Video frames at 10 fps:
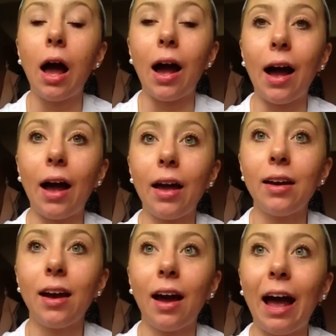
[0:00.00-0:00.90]

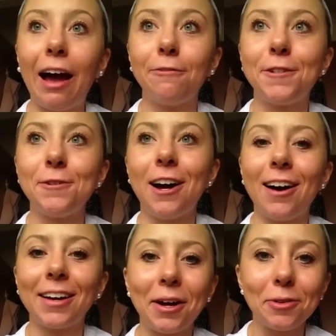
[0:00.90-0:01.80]
I have to
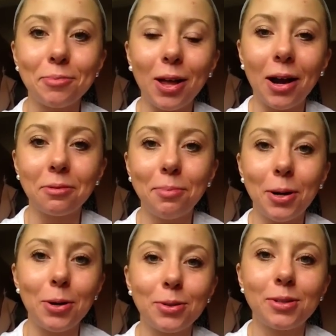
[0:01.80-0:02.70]
knock out a blog
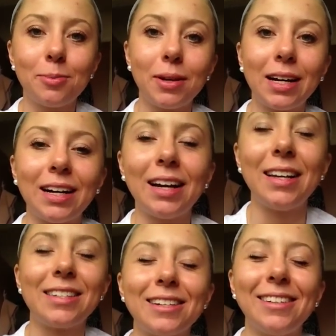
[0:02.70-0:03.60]
post
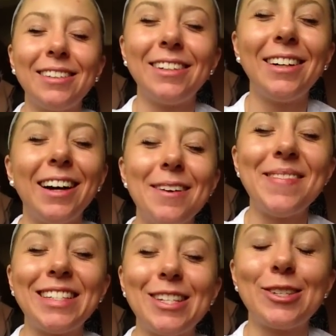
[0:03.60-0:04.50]
because, oh, I
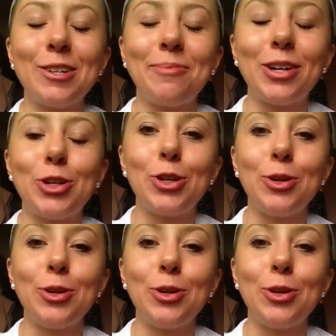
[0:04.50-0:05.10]
miss it so much.